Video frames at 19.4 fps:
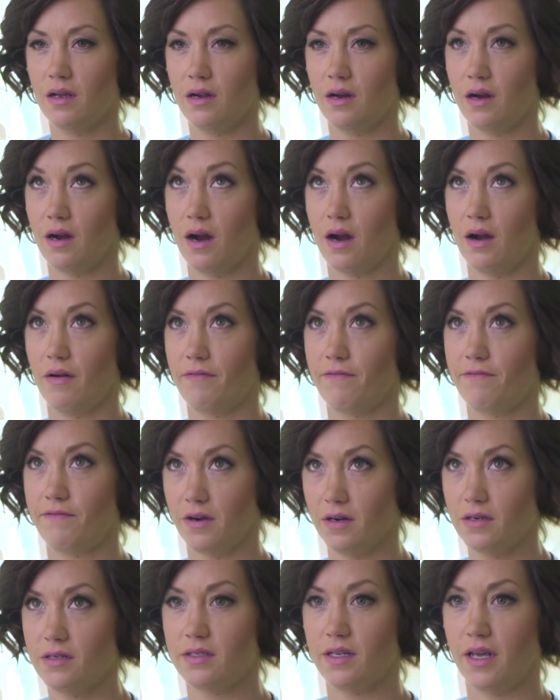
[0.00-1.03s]
Her
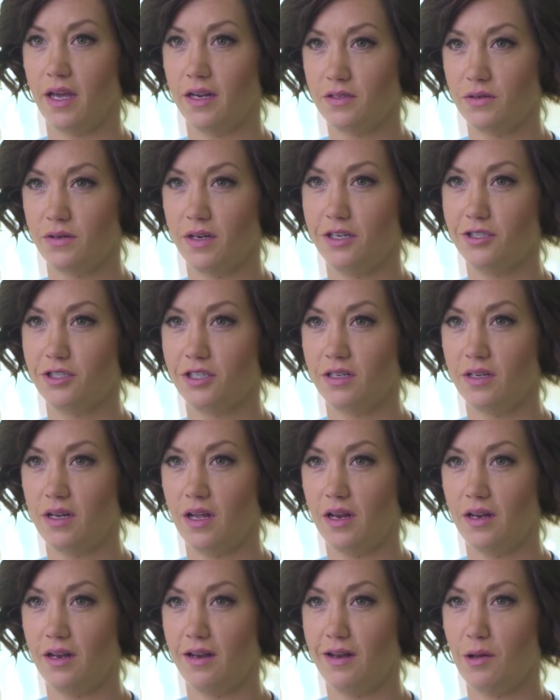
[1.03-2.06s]
first egg donation
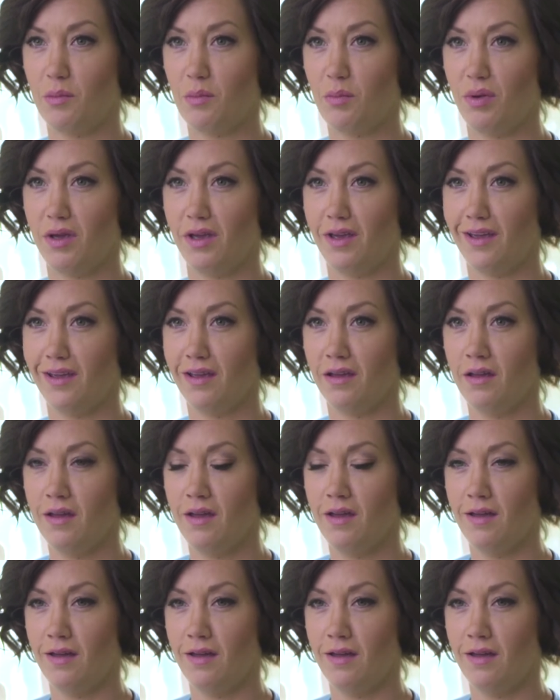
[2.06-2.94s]
ended up being